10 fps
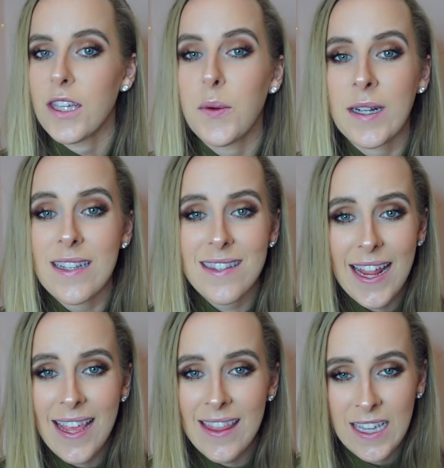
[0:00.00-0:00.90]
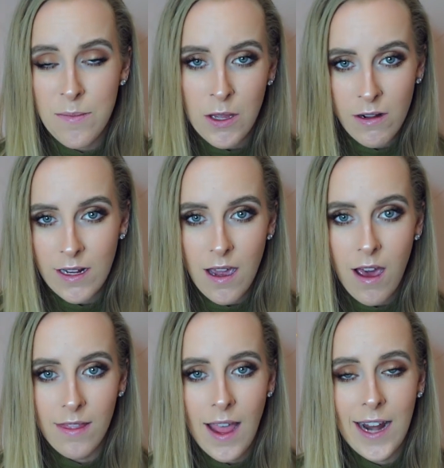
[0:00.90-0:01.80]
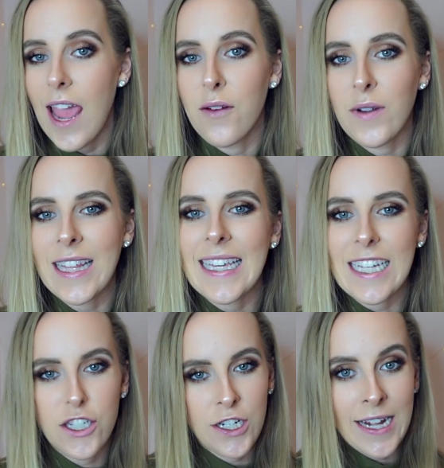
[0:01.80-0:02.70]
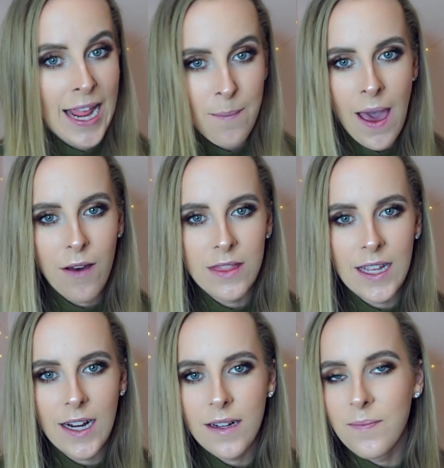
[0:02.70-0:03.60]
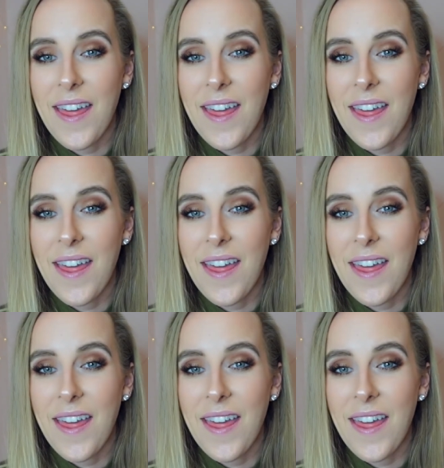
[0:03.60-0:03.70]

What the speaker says: You want to stay in the community online and really get your name out there.